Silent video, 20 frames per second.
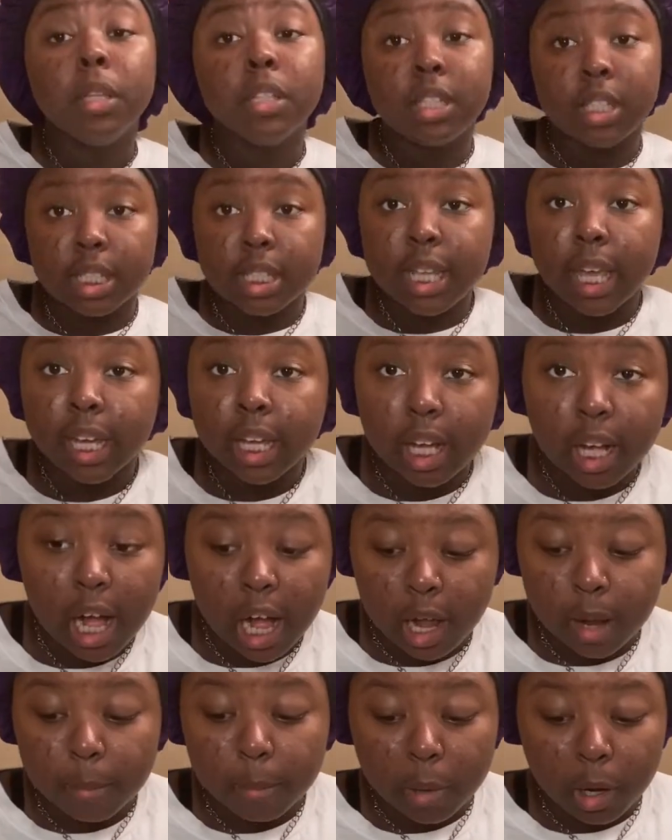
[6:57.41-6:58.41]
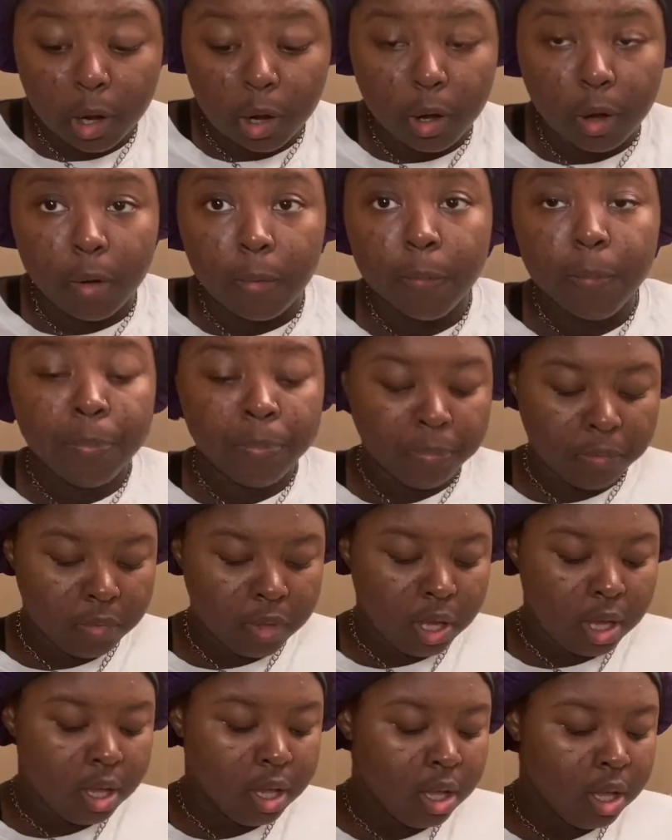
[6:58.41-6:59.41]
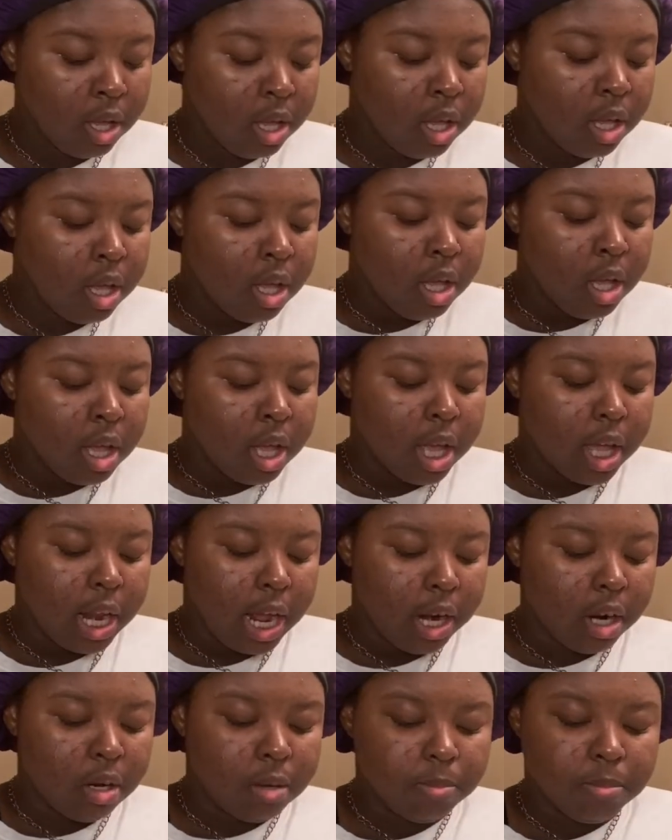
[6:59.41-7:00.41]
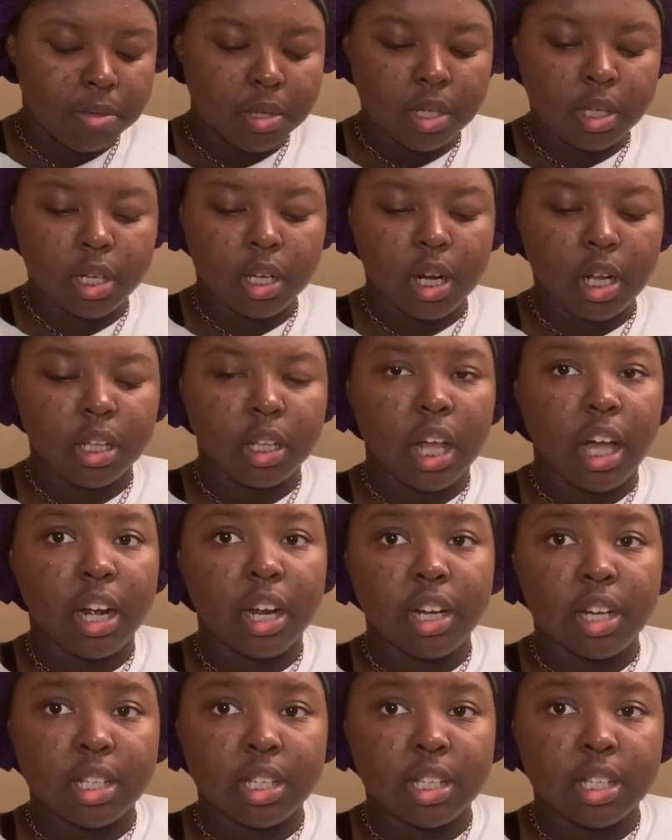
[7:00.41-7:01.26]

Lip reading: Just take a cotton ball. And I don't put a lot of